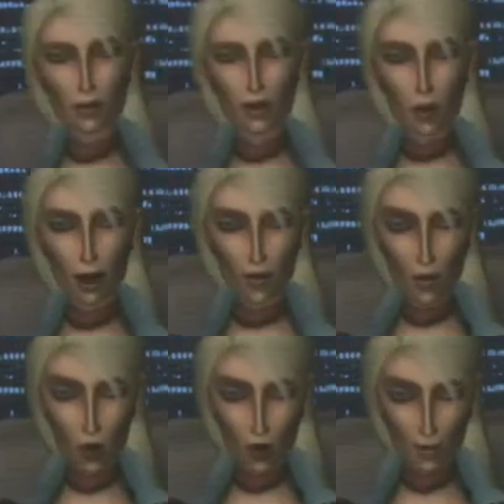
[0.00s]
Good
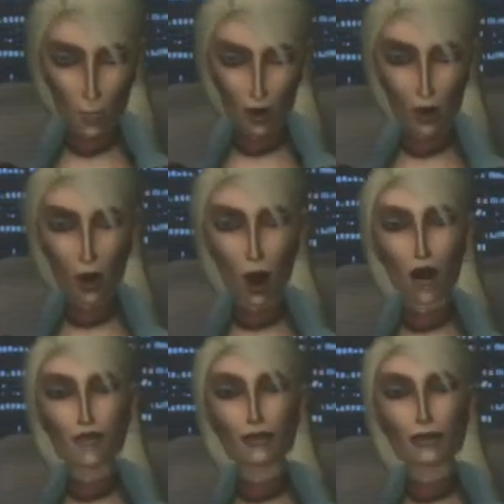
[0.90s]
evening and welcome to Who
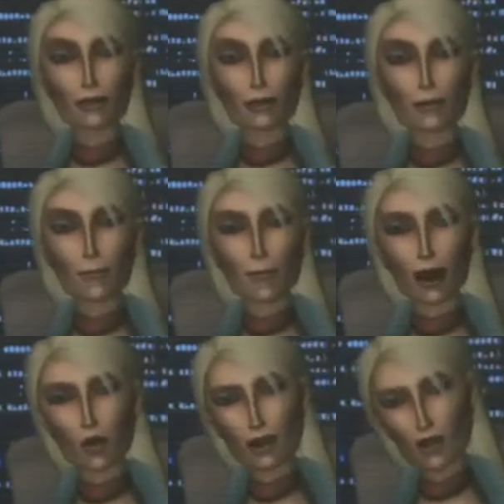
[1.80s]
Wants to Be a
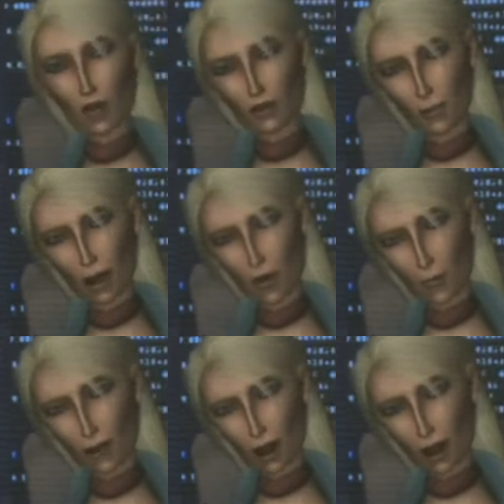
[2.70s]
Millionaire game show.